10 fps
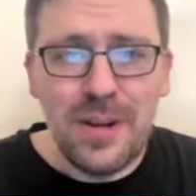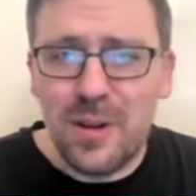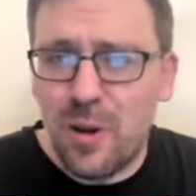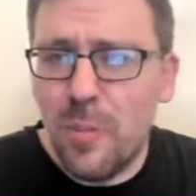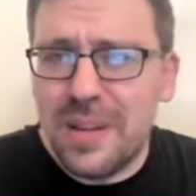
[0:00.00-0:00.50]

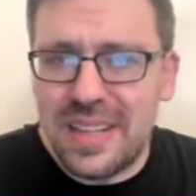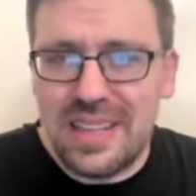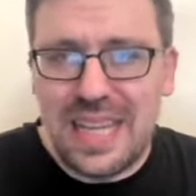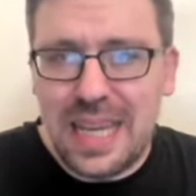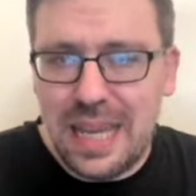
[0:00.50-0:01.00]
but you're hoping
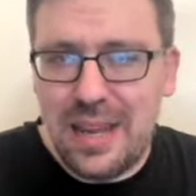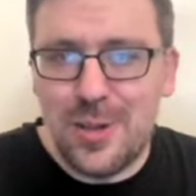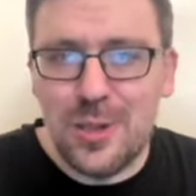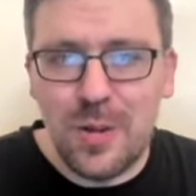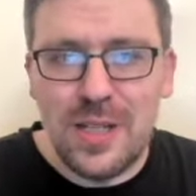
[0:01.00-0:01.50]
he
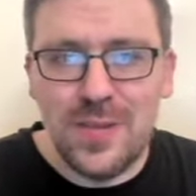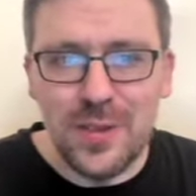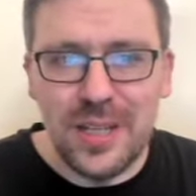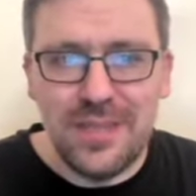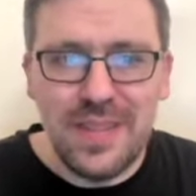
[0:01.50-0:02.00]
ages
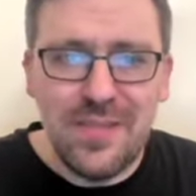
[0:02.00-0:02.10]
gracefully.